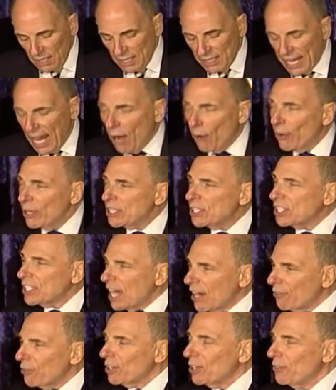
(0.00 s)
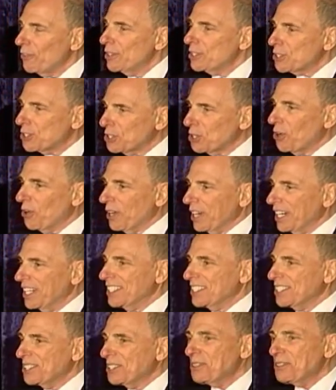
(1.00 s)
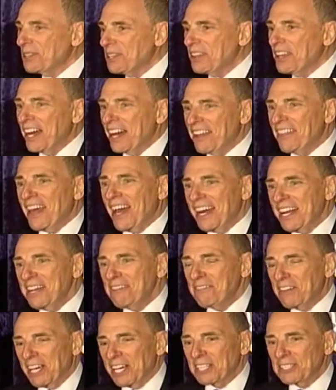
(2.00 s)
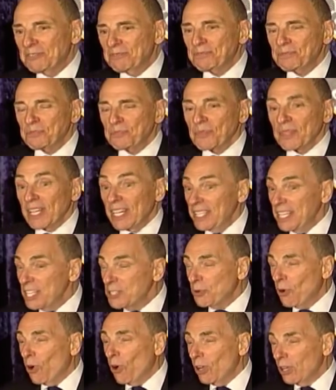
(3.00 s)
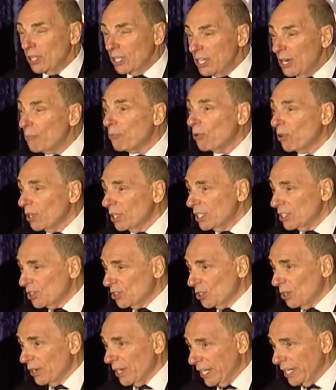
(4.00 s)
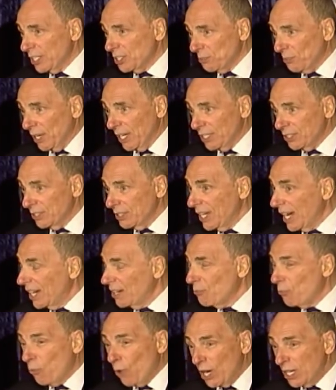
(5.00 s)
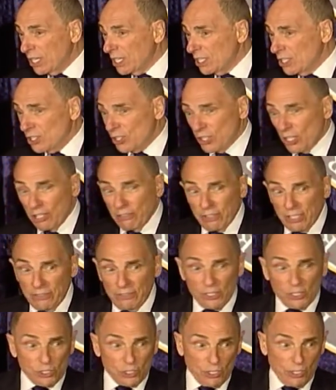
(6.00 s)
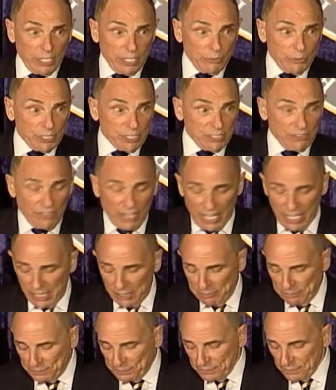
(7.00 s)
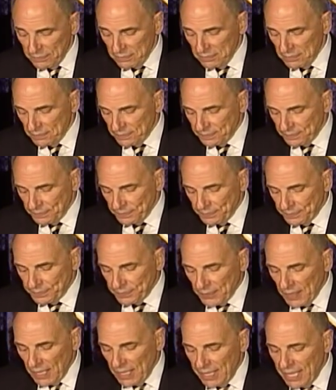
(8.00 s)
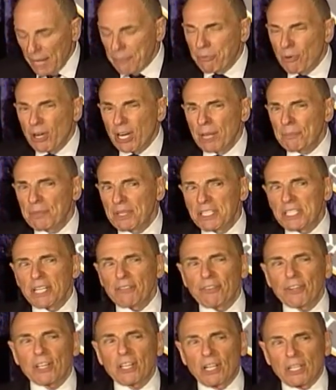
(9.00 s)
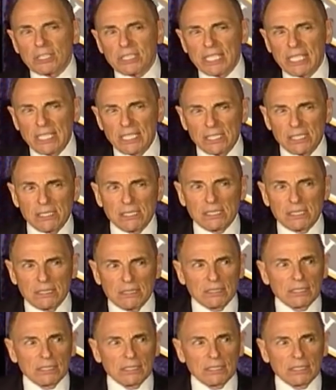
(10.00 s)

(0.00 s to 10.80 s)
Now, when several of the historians who were there that evening, and these were all liberal historians, mind you, not one conservative historian was invited, they brought up the difficulties